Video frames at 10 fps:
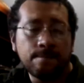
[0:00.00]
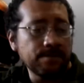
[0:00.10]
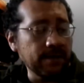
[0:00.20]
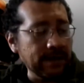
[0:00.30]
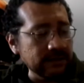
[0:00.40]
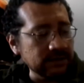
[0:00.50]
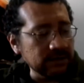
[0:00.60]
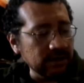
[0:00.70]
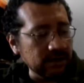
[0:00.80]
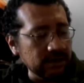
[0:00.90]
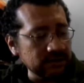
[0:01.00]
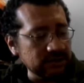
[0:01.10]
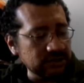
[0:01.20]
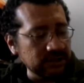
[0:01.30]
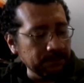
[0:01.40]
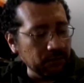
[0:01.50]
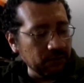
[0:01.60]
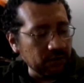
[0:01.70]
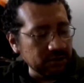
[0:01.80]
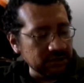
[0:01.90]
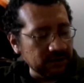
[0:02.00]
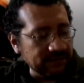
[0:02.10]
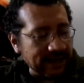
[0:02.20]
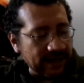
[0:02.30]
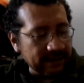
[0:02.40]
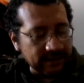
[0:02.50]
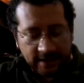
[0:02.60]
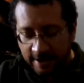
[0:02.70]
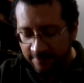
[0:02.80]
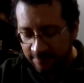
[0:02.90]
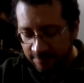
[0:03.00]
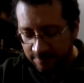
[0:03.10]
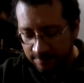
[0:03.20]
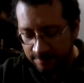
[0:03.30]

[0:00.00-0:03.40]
Now that's a simple version of the F.